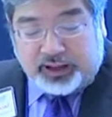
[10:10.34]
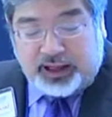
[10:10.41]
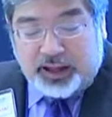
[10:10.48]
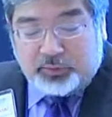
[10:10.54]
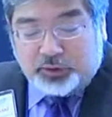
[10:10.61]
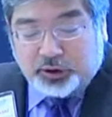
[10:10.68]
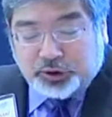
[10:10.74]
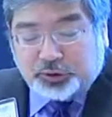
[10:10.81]

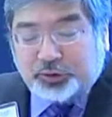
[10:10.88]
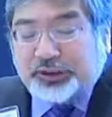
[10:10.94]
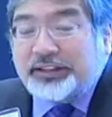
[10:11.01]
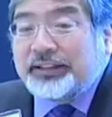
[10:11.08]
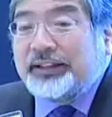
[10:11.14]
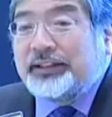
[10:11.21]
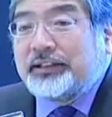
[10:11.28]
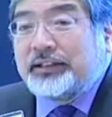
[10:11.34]
and most
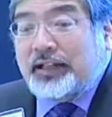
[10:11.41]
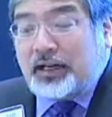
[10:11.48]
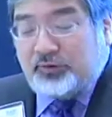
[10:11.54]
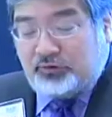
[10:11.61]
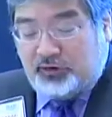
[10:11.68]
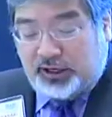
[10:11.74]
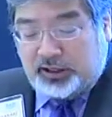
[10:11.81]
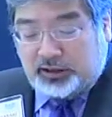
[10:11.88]
recently the
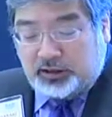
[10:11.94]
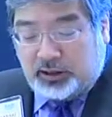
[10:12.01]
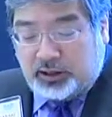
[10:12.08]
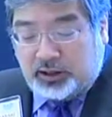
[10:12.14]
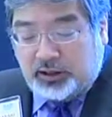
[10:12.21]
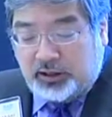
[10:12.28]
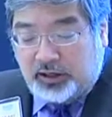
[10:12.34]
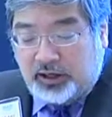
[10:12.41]
Dodd-Frank
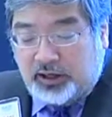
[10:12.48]
law,